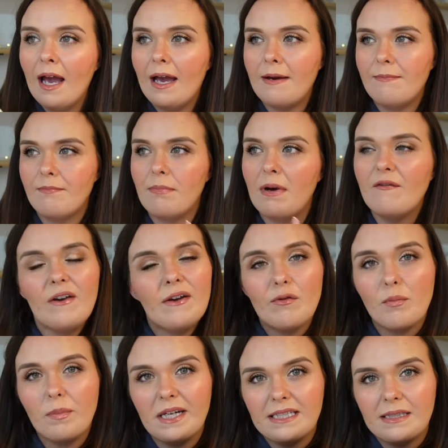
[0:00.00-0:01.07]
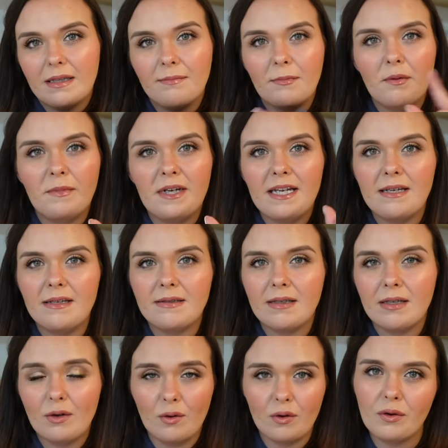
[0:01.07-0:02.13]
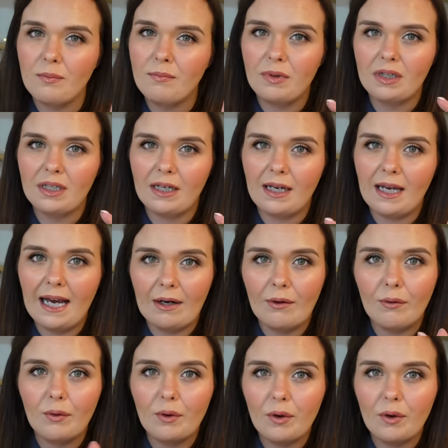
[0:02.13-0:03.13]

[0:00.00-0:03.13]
Um, my favourite place at the moment is the Northumberland Candle